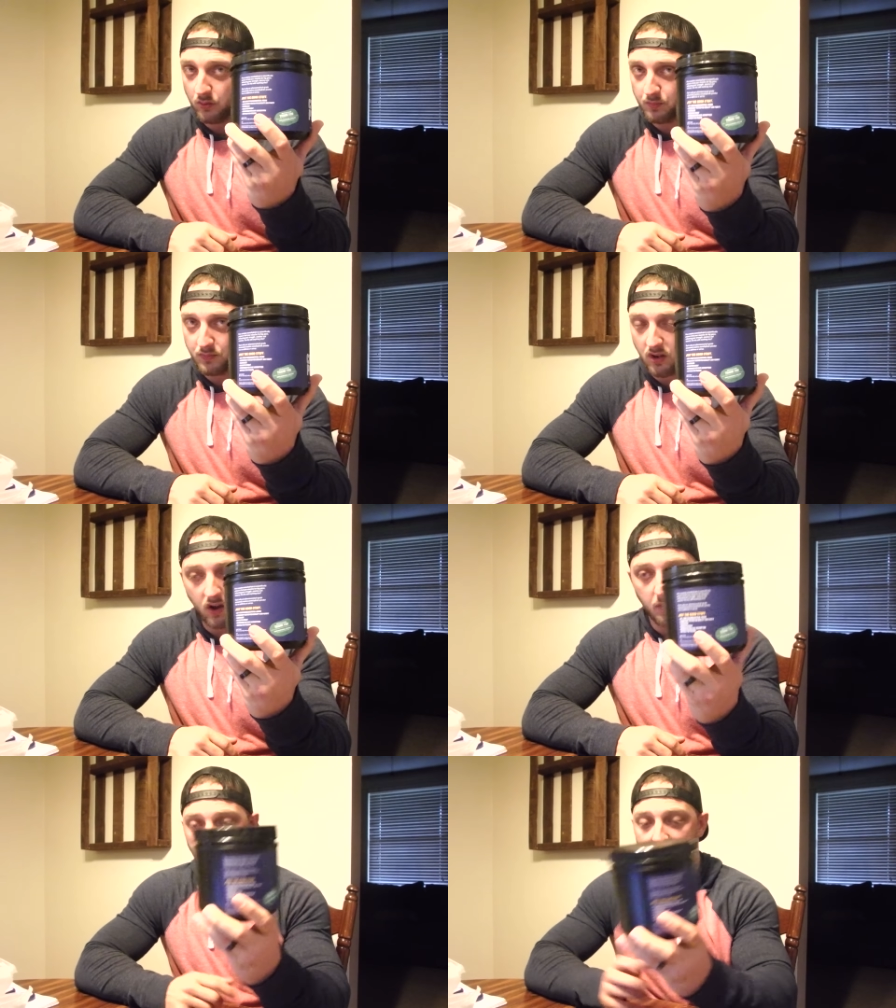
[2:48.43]
You're
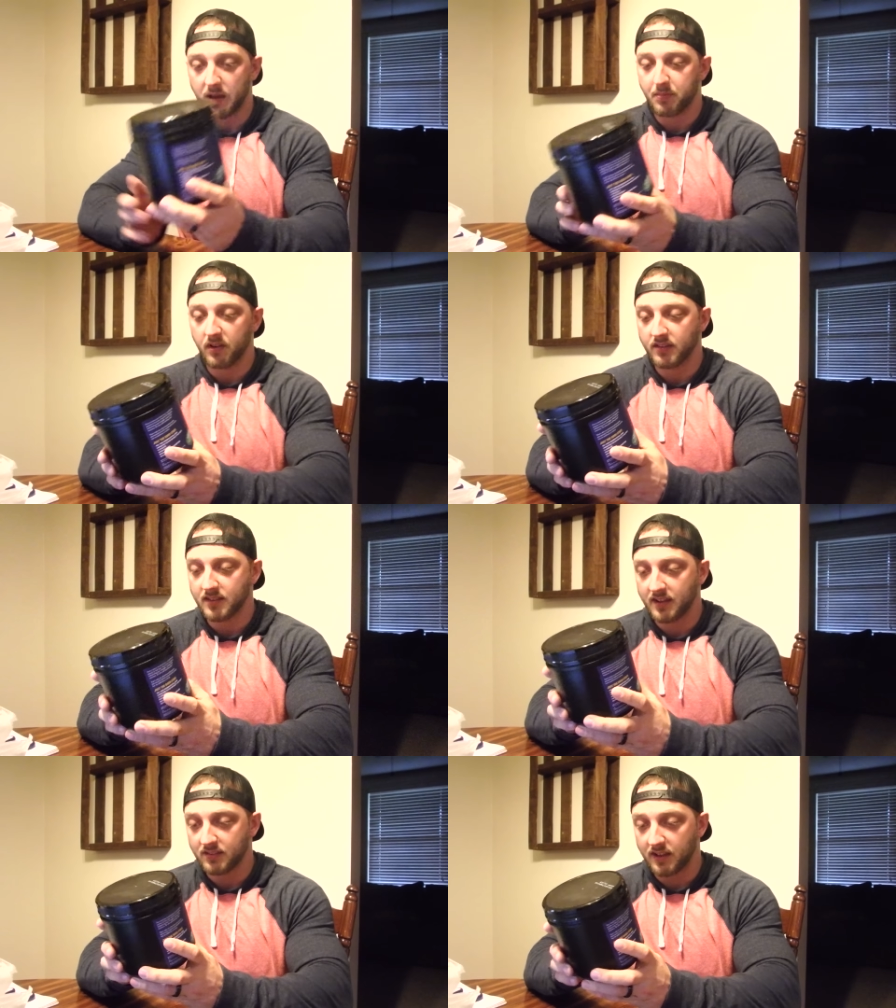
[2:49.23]
not gonna beat that price.
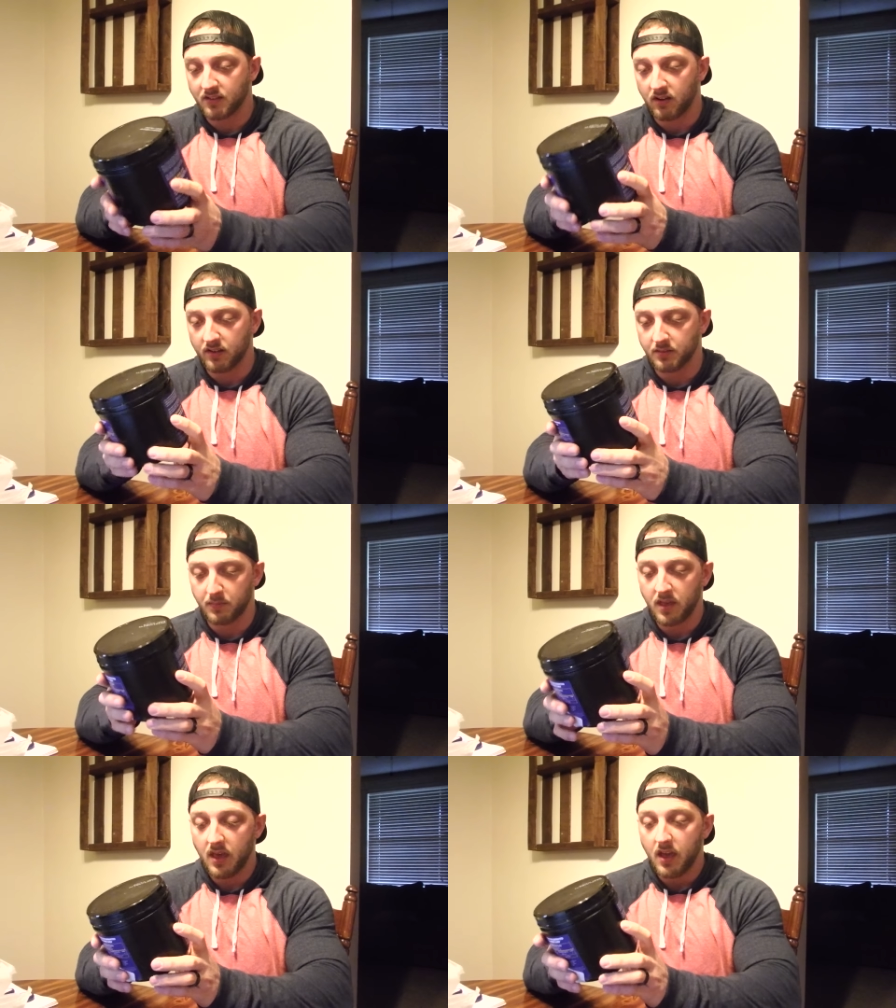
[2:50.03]
That's
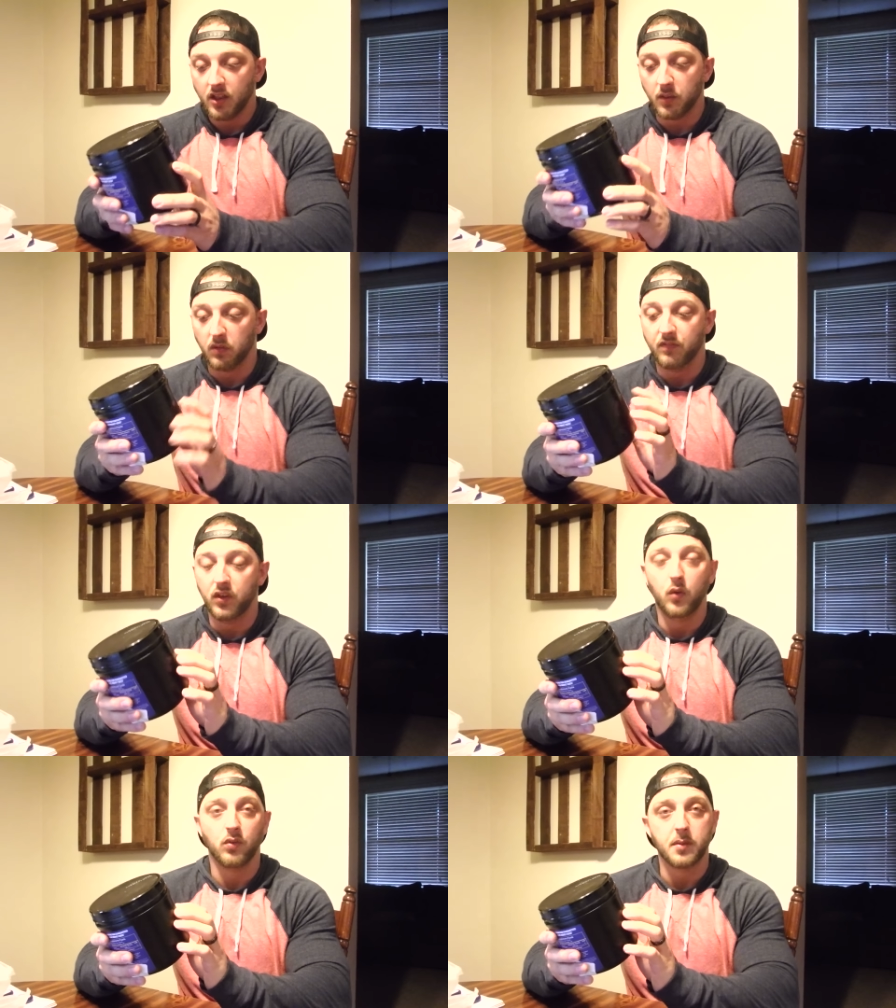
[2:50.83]
awesome. The
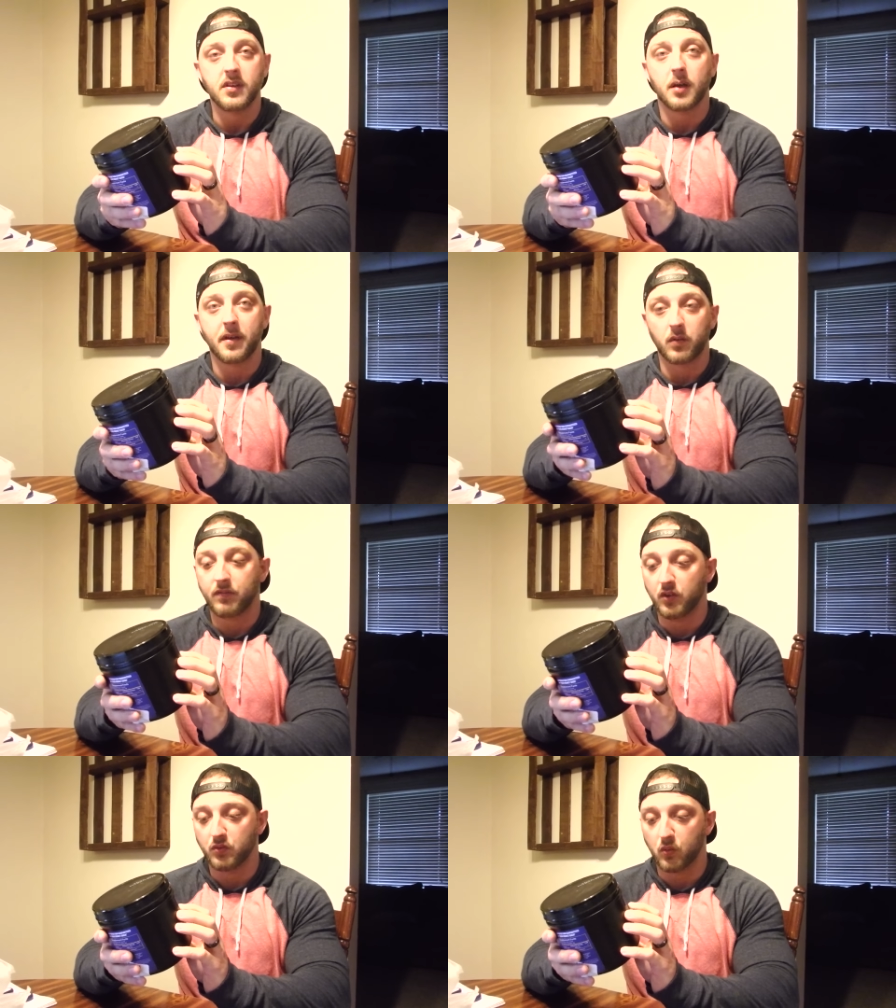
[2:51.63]
reviews, let me talk about the
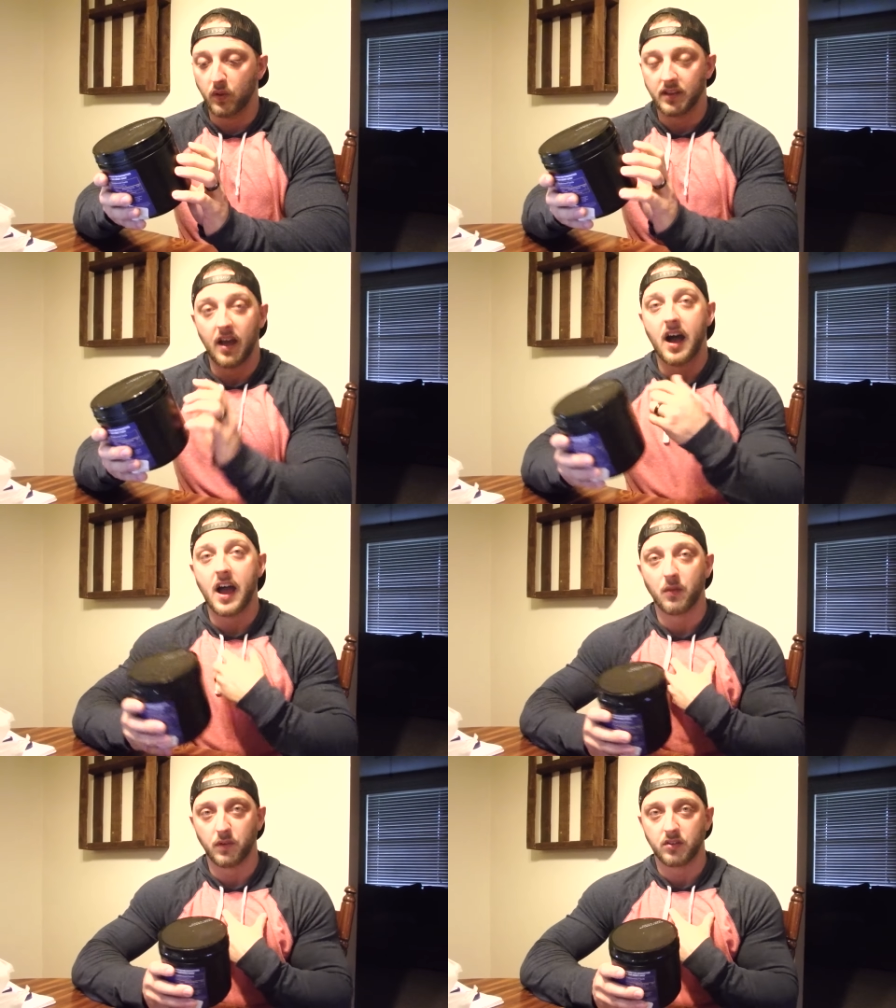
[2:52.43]
reviews real quick that
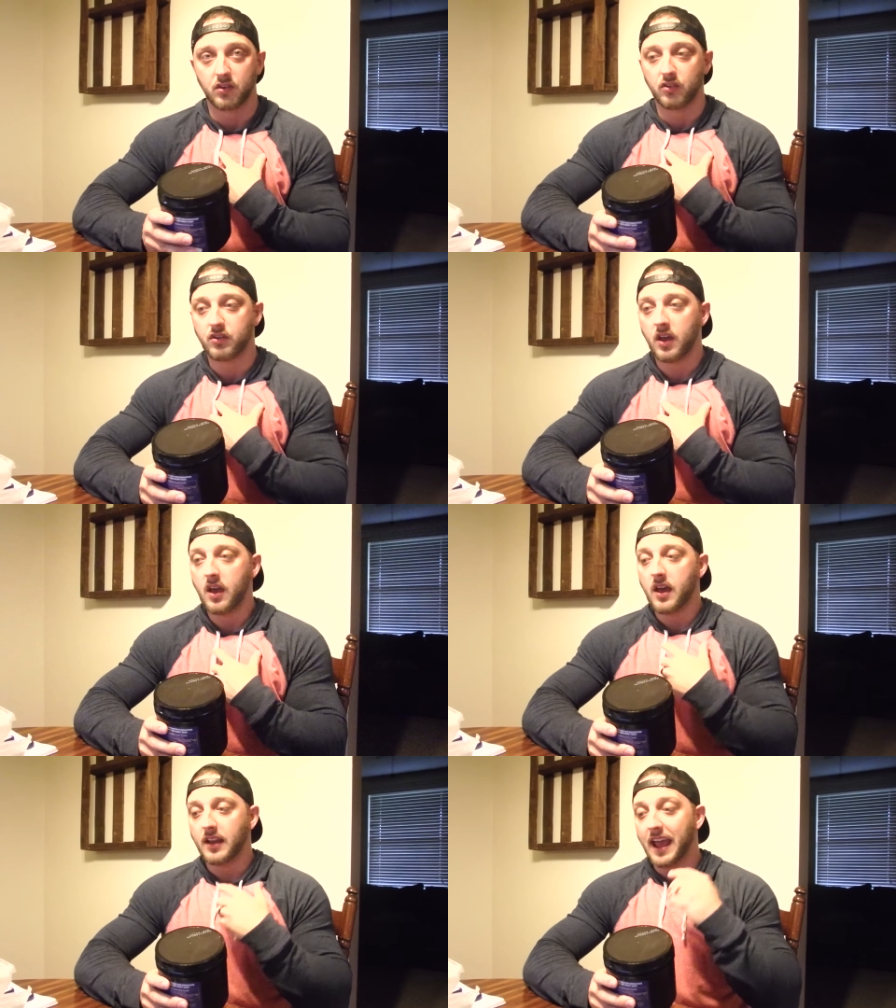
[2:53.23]
I researched.
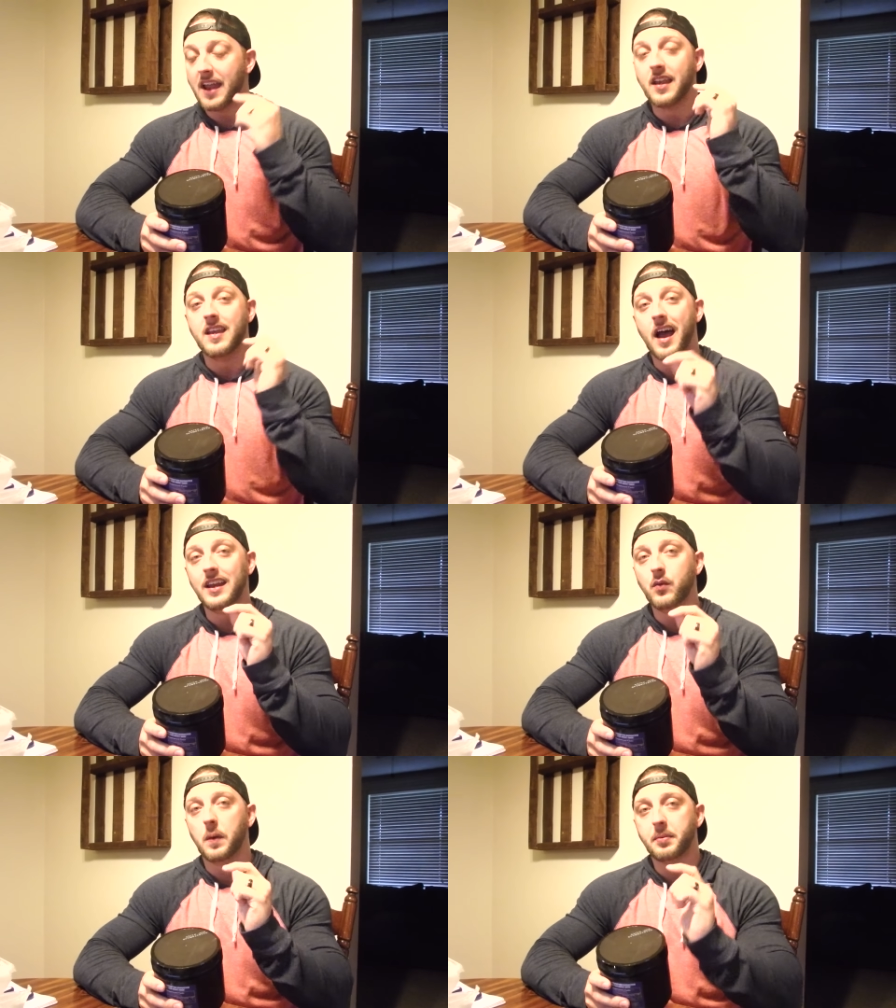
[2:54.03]
They had a
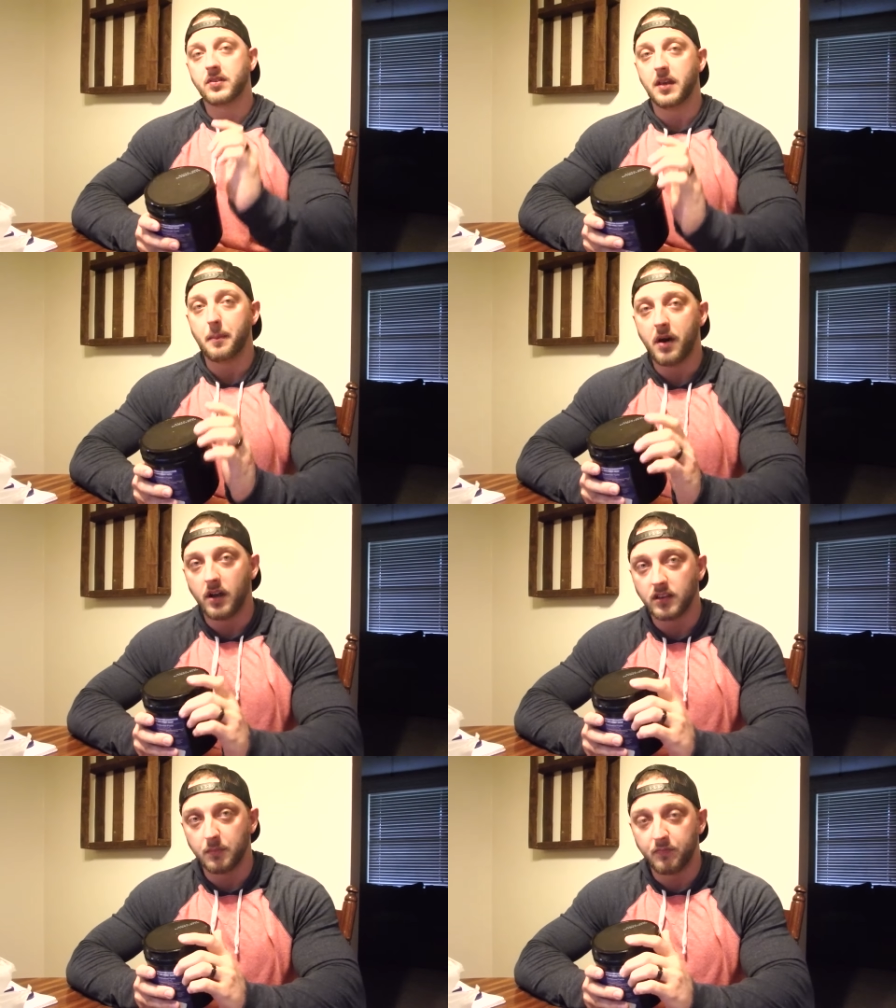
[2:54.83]
91%
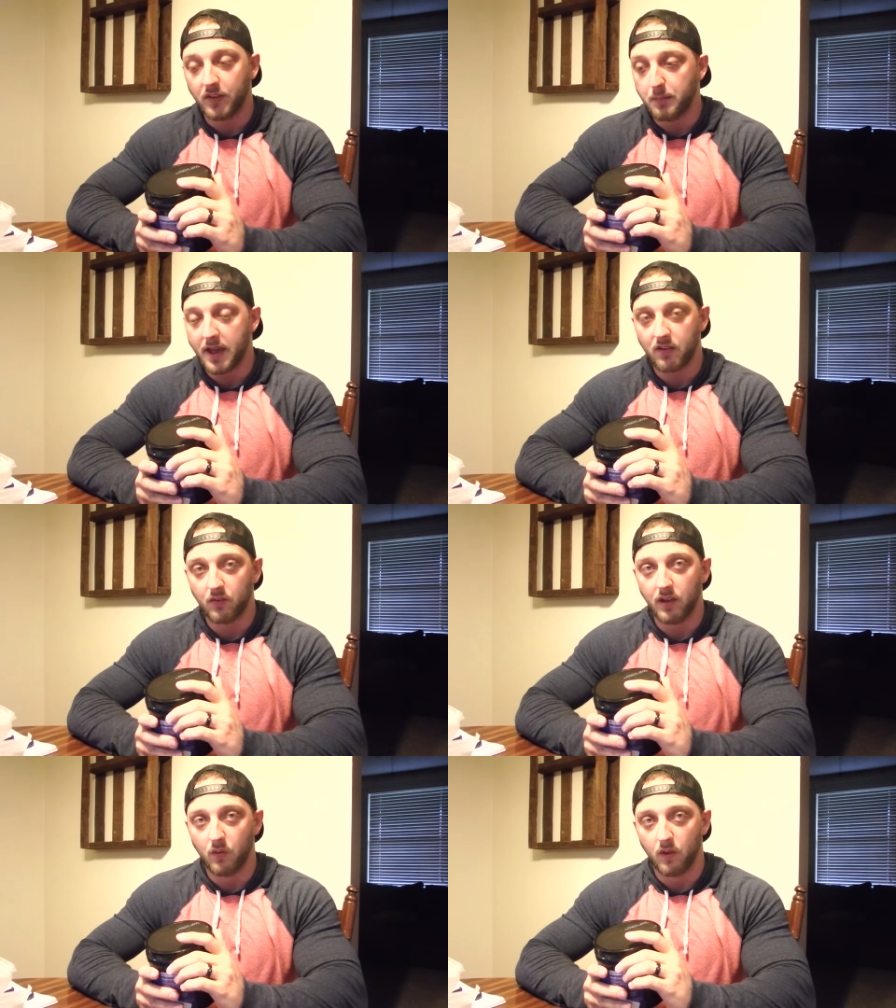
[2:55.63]
positive feedback
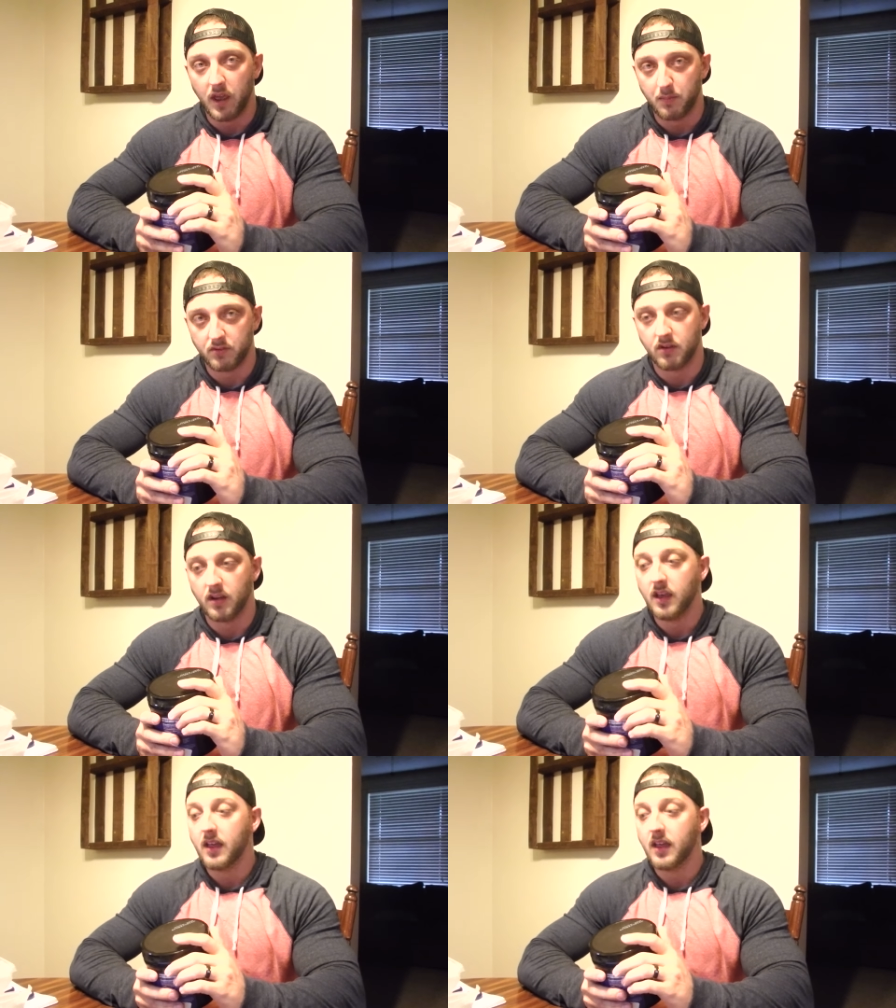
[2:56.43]
rate on Amazon.